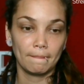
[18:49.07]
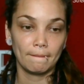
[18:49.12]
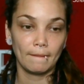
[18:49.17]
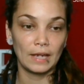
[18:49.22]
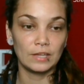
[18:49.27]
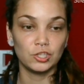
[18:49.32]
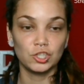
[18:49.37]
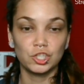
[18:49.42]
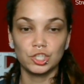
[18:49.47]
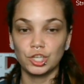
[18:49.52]

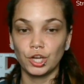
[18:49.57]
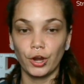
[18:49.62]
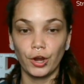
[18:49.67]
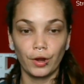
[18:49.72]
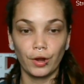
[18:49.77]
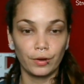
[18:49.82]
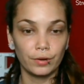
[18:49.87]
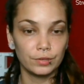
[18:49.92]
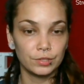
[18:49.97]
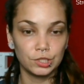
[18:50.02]
and
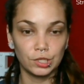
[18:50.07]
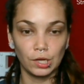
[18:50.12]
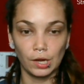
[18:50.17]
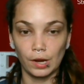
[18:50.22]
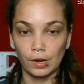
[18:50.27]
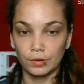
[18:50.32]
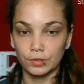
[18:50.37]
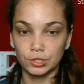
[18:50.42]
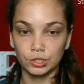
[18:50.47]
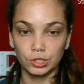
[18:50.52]
share,
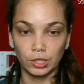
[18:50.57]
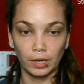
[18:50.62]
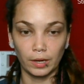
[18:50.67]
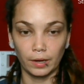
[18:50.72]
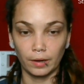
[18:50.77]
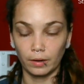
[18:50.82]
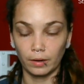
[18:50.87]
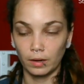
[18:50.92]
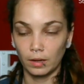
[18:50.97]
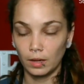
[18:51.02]
share,
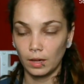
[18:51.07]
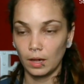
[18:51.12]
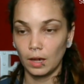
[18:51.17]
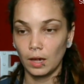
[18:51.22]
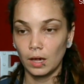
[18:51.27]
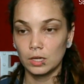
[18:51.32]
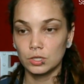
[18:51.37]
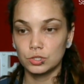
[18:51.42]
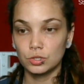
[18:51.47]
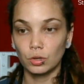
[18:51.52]
share.
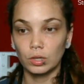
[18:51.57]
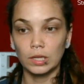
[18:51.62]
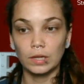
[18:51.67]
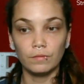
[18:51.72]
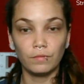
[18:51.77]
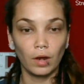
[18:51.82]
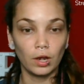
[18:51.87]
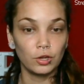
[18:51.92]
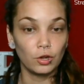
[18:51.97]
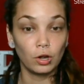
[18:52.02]
So leave
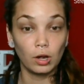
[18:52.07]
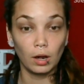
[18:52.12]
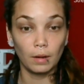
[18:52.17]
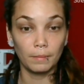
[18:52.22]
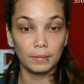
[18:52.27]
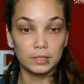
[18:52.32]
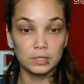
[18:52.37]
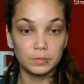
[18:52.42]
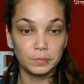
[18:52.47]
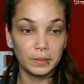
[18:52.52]
out your
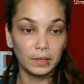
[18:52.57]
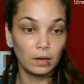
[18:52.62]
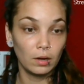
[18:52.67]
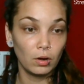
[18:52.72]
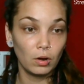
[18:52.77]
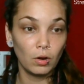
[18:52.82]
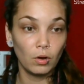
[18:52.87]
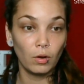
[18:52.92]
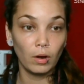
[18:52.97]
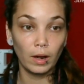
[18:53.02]
comments
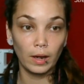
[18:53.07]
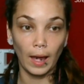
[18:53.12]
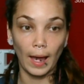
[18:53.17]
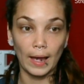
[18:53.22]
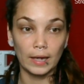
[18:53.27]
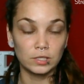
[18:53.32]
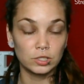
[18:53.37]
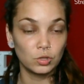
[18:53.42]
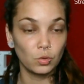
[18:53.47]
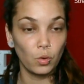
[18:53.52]
below,
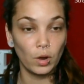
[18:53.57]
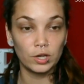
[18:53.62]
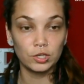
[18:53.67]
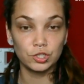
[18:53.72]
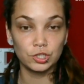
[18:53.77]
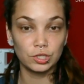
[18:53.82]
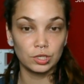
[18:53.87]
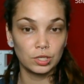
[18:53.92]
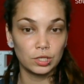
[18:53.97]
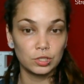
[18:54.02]
ask
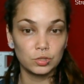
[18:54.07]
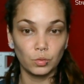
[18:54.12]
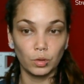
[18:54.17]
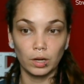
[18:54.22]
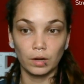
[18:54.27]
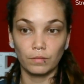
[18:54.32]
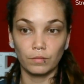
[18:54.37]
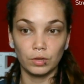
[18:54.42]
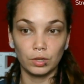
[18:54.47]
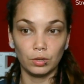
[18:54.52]
questions,
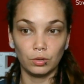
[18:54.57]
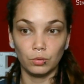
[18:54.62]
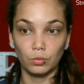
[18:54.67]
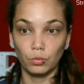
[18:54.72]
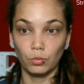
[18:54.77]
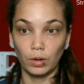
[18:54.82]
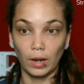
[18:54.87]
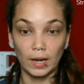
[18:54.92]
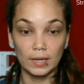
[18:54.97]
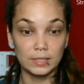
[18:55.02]
whatever you
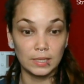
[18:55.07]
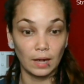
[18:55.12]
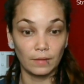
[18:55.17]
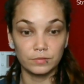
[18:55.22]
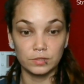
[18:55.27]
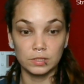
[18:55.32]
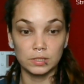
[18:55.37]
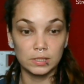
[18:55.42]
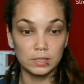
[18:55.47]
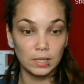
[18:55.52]
guys have
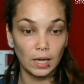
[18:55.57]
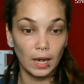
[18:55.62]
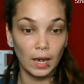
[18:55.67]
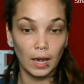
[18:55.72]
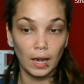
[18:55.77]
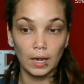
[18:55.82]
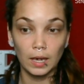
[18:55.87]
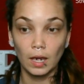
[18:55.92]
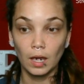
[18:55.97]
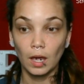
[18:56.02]
to
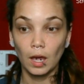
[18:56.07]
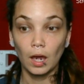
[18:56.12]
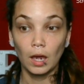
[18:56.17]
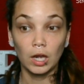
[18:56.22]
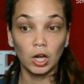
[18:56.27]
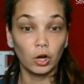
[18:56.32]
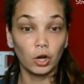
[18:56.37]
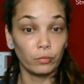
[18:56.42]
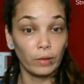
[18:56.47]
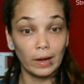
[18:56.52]
say.
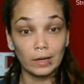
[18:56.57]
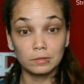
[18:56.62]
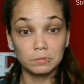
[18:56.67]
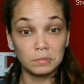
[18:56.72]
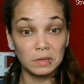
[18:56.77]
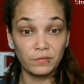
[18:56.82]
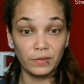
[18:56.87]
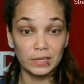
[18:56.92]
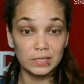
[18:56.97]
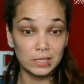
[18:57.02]
Correct
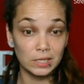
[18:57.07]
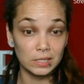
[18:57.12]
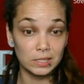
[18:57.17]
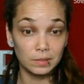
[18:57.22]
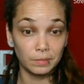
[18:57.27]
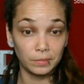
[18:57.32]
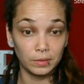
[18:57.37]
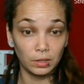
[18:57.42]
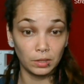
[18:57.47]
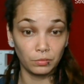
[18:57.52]
me if I said
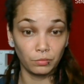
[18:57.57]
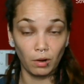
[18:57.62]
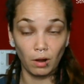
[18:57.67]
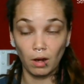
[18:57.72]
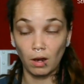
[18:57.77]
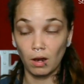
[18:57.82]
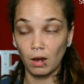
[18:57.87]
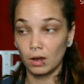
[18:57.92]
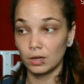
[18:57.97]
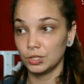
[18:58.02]
something
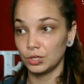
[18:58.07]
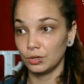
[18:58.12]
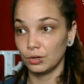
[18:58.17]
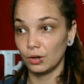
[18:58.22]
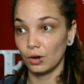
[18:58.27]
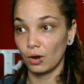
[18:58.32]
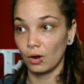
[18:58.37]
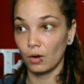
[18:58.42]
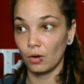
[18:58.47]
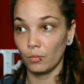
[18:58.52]
wrong.
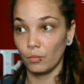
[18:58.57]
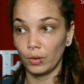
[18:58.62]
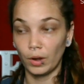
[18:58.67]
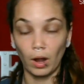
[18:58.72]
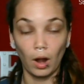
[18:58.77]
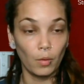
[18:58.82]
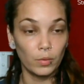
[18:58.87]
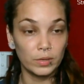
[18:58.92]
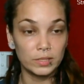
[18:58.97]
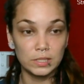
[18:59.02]
We're
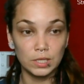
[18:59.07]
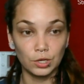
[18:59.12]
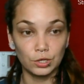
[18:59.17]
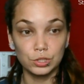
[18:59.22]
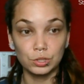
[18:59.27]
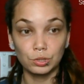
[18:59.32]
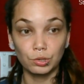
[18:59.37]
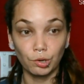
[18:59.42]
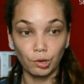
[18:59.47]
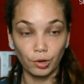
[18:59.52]
always here
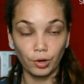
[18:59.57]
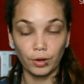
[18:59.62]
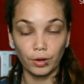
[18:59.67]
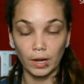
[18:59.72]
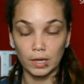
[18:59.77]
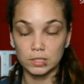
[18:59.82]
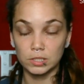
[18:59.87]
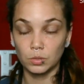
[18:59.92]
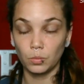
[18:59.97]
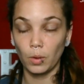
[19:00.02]
to learn
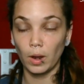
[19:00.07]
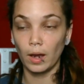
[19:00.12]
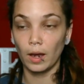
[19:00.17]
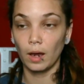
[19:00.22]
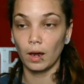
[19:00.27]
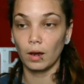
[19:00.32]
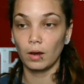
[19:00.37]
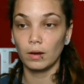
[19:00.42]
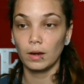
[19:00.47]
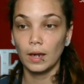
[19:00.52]
as
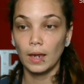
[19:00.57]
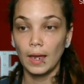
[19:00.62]
well.